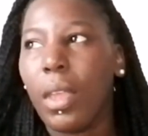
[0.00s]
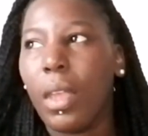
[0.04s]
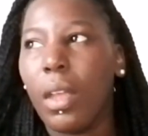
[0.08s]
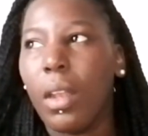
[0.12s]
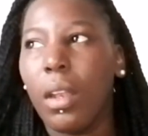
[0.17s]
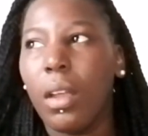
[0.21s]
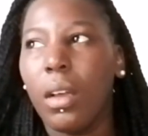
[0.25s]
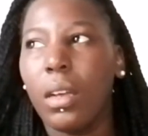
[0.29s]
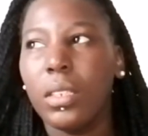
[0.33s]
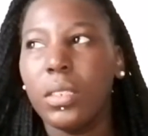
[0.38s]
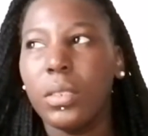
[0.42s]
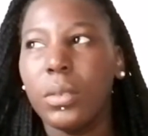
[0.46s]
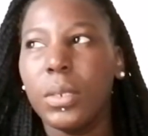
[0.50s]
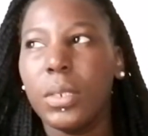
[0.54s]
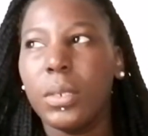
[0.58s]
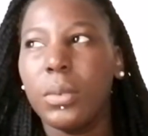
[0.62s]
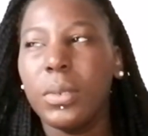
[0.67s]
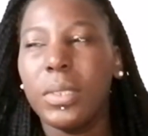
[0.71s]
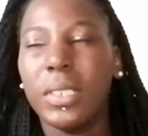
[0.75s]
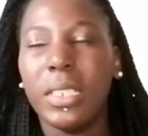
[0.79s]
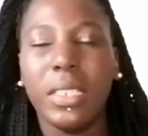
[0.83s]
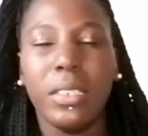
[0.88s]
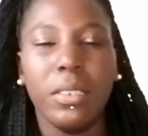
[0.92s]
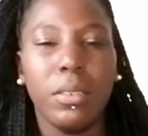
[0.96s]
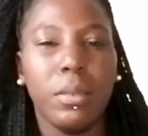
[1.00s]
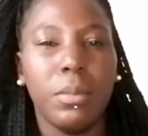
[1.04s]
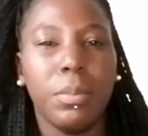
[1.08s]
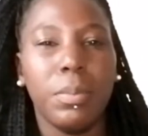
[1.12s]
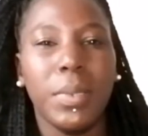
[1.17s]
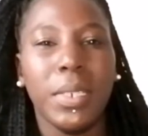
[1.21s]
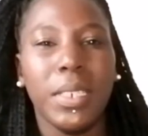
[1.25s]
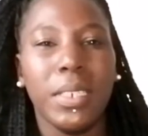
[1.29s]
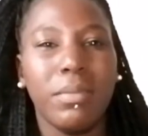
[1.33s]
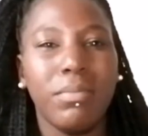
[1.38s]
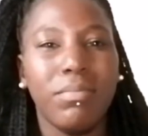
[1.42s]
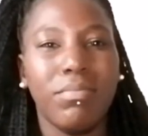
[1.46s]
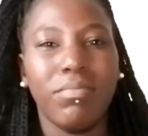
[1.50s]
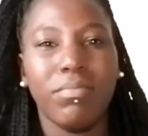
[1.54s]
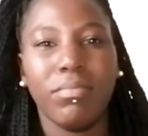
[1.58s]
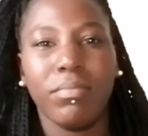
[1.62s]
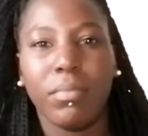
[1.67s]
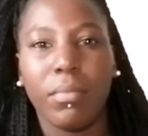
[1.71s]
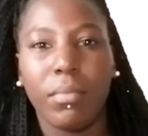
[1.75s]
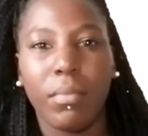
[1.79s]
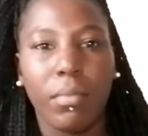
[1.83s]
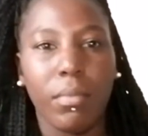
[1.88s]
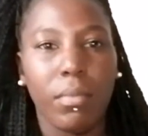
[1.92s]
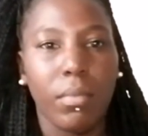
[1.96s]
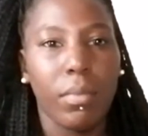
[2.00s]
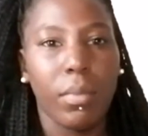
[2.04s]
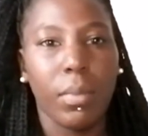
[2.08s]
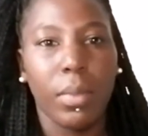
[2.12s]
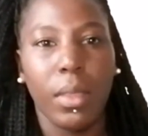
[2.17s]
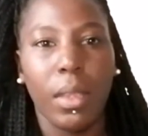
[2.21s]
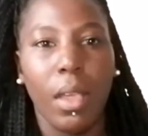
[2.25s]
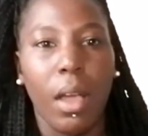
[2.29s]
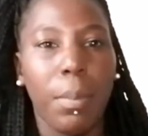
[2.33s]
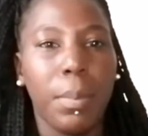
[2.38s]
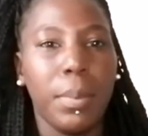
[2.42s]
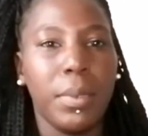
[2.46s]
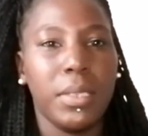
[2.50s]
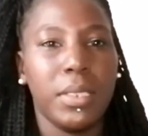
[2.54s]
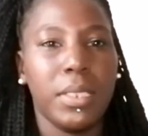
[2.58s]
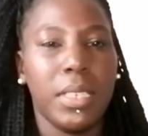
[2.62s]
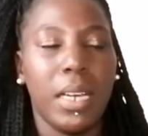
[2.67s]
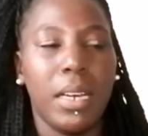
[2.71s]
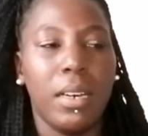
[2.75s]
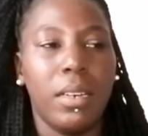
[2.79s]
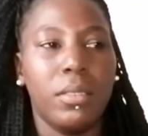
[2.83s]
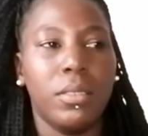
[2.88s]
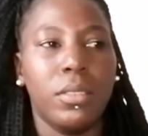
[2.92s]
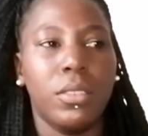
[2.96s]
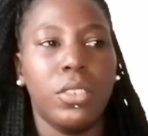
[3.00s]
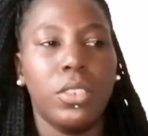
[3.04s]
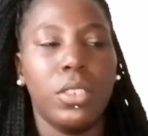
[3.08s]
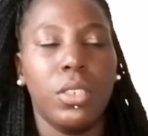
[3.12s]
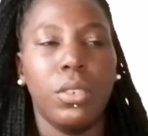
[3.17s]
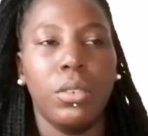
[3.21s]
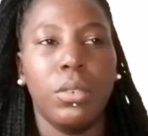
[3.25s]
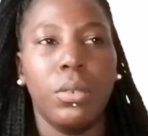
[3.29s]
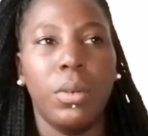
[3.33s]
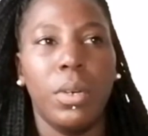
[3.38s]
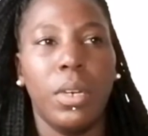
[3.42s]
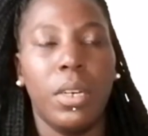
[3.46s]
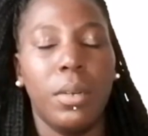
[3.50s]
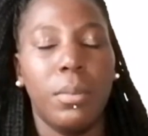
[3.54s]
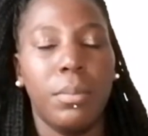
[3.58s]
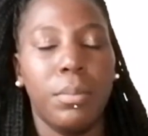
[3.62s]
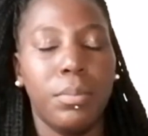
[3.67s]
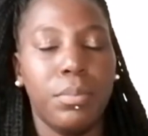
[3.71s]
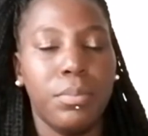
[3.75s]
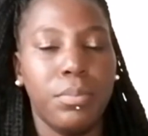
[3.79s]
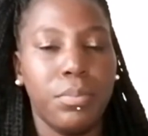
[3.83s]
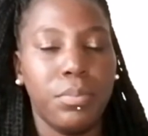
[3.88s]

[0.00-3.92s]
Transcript: Last week was a little bit up and down. So